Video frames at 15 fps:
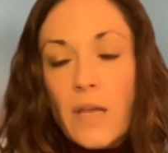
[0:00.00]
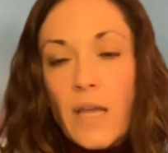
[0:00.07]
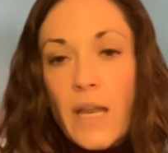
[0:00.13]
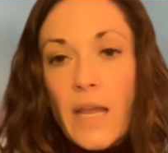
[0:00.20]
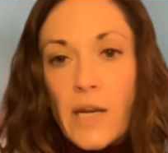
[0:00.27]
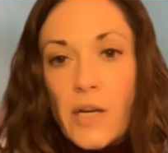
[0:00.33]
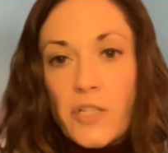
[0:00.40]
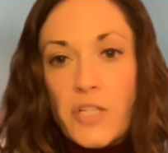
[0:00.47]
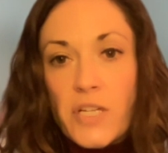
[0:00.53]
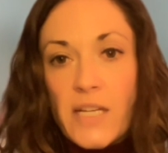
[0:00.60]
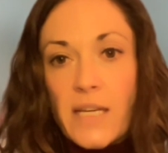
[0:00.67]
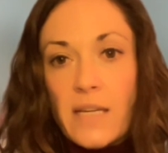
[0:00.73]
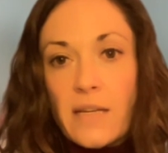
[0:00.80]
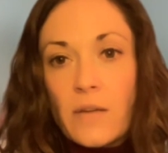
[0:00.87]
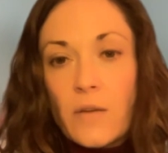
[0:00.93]
and
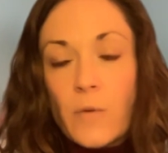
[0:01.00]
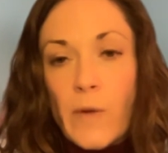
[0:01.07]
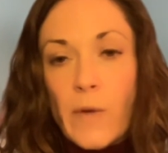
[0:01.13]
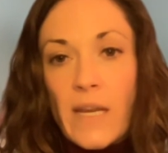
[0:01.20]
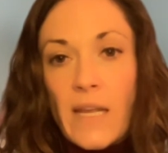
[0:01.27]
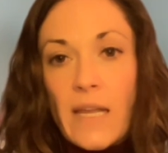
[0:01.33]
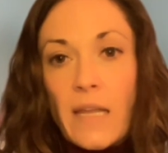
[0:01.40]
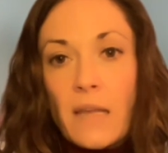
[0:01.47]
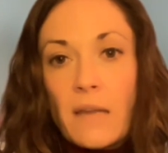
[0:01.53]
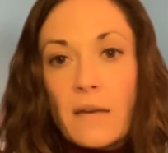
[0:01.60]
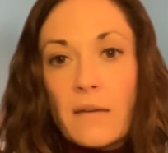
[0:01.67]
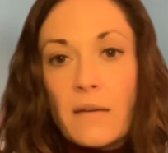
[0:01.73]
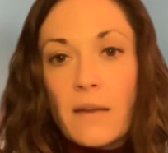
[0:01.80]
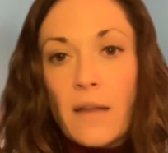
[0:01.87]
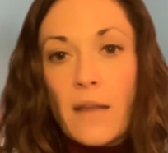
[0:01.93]
energy going
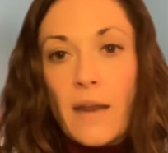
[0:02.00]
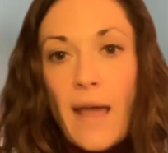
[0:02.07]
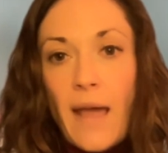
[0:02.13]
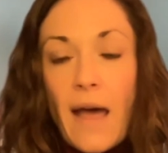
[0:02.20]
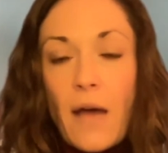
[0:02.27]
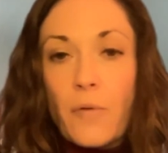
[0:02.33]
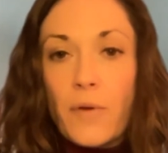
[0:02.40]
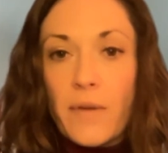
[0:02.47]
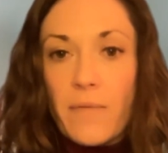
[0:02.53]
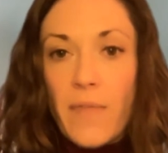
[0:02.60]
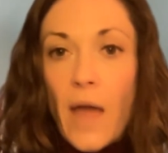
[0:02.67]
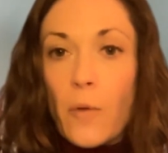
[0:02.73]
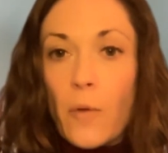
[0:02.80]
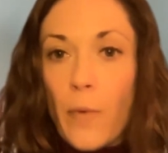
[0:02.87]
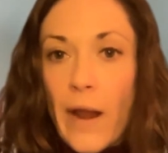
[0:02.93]
in and out of
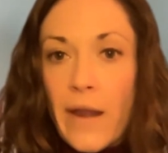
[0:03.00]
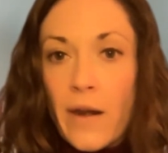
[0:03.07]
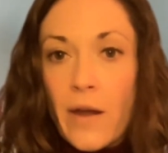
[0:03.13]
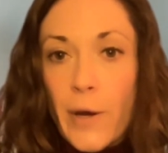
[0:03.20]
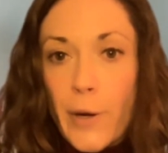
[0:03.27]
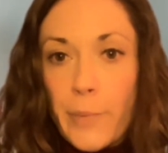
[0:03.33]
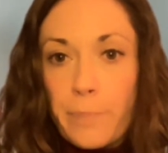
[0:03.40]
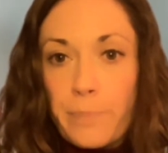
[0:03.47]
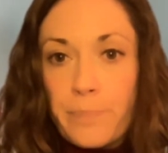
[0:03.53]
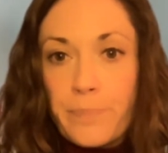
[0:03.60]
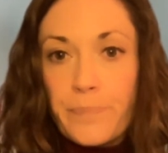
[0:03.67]
that right arm.